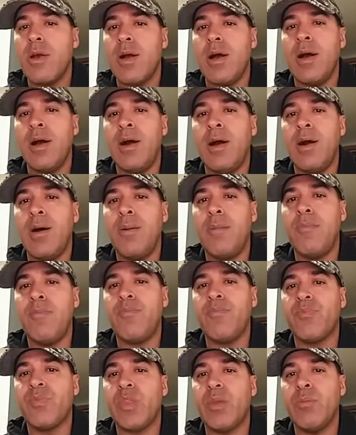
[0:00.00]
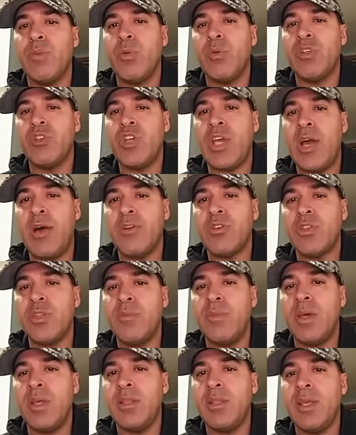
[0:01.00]
But we challenge
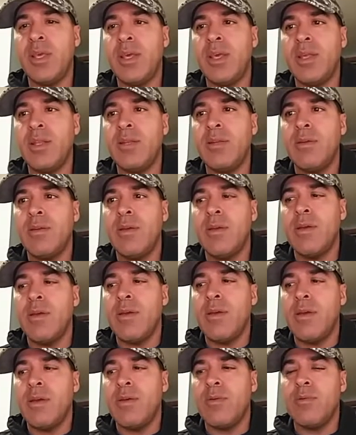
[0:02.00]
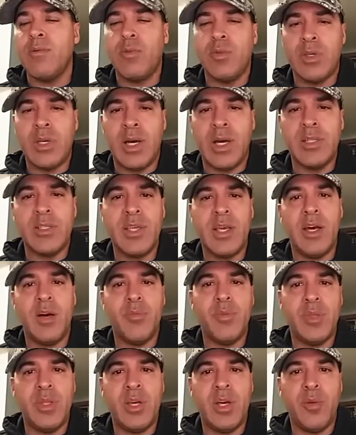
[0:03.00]
them, and then with God's
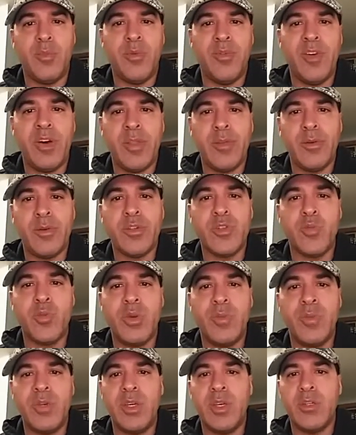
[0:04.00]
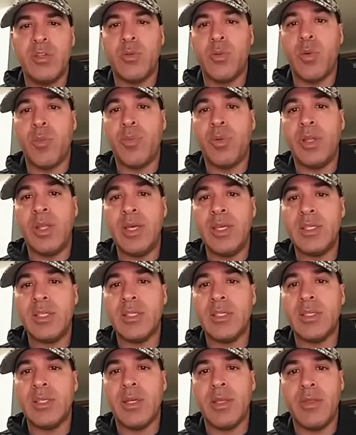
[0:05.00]
help and the help of others, we begin to
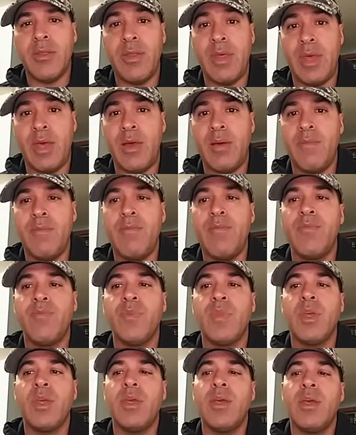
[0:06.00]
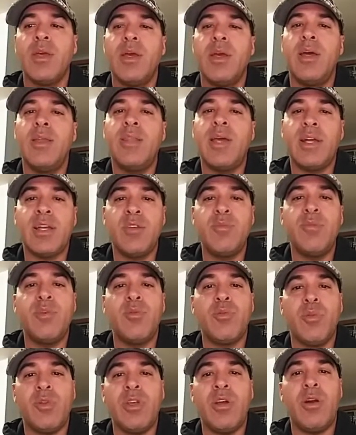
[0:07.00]
replace them. And that can be
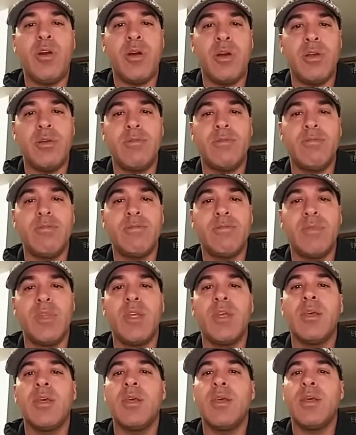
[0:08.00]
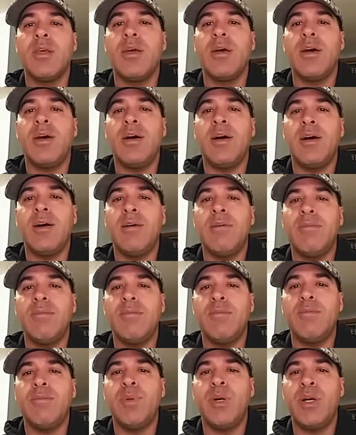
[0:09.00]
really hard.
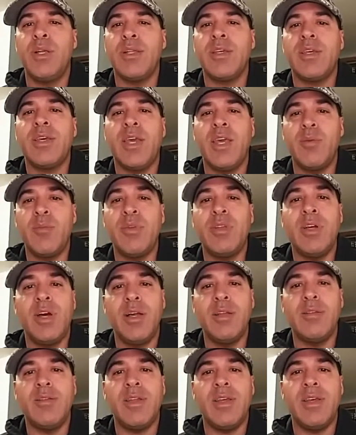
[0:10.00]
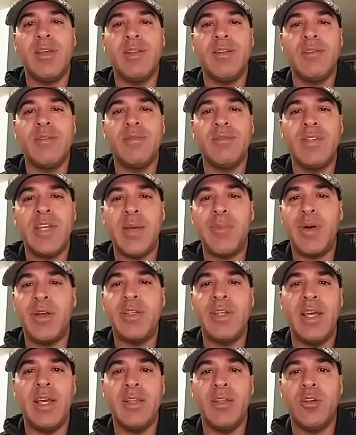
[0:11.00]
But it can be done, and day by
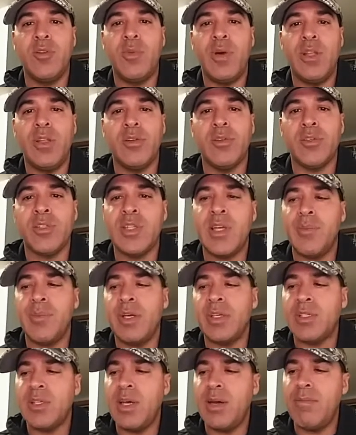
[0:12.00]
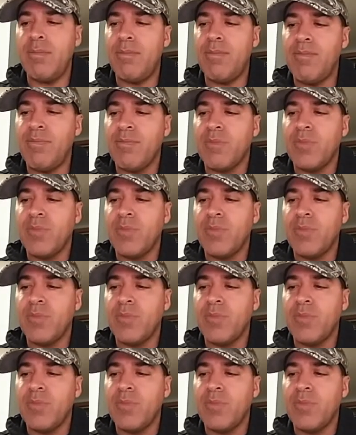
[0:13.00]
day, little by little, step by step.